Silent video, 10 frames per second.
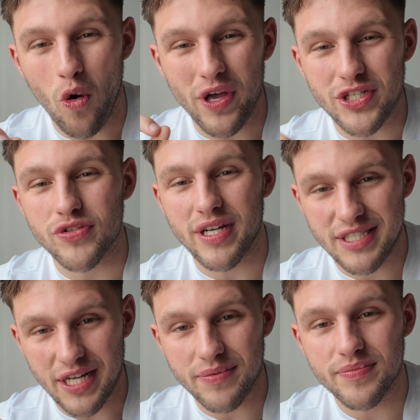more
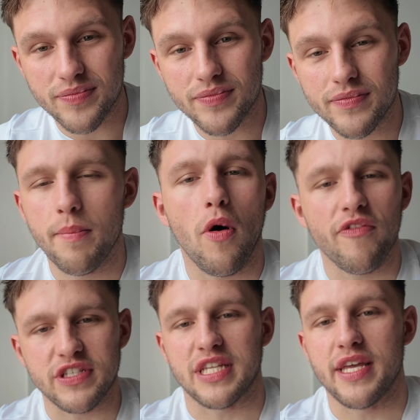interesting. But
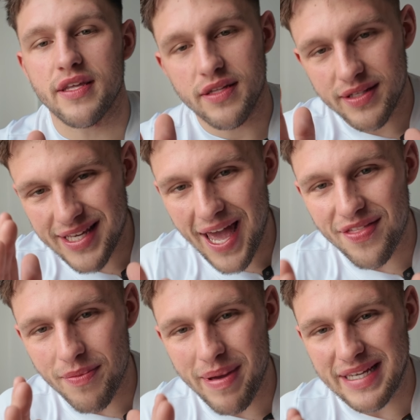obviously,
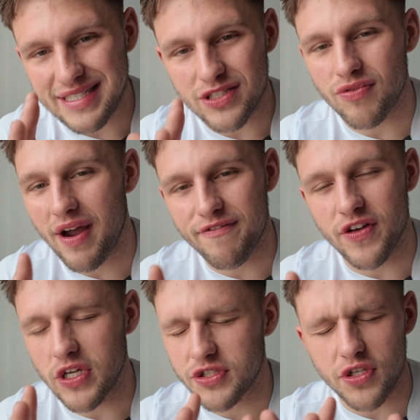get the basics right
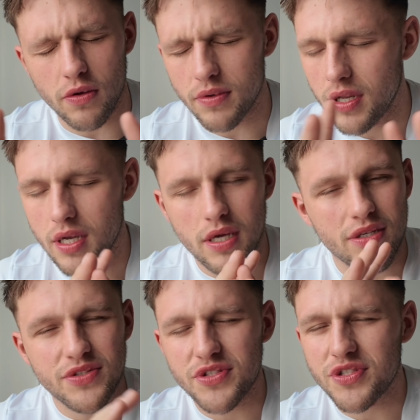first.
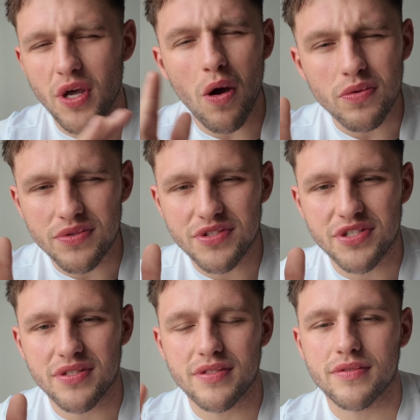
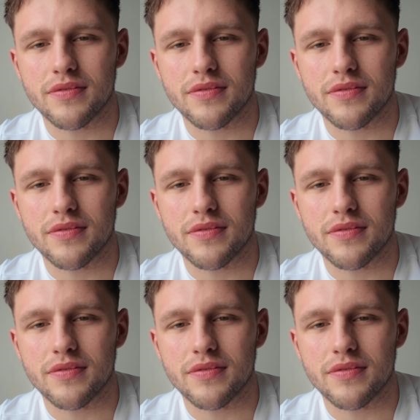Don't.